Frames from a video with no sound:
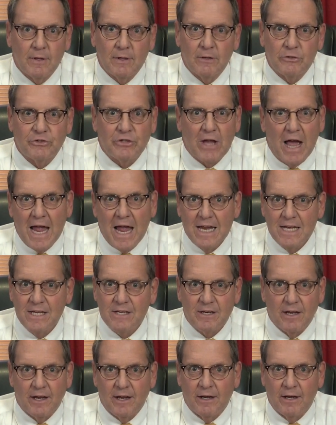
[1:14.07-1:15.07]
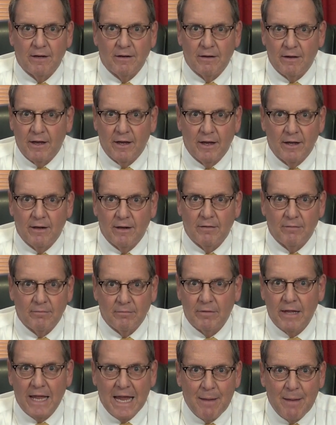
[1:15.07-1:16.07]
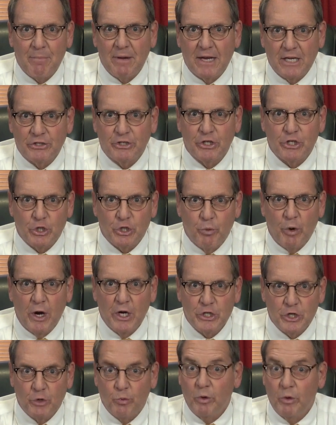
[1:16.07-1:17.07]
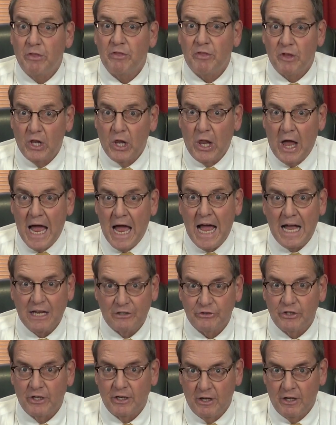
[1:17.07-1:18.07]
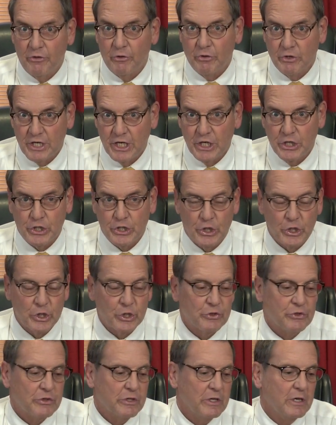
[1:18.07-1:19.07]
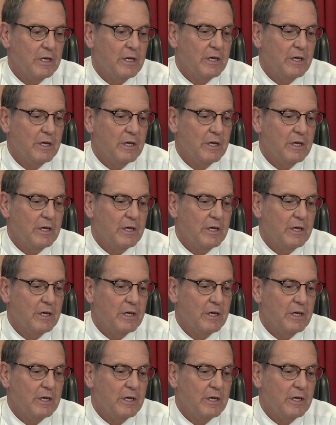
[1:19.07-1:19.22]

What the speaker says: site and camping situation with the class and other teachers,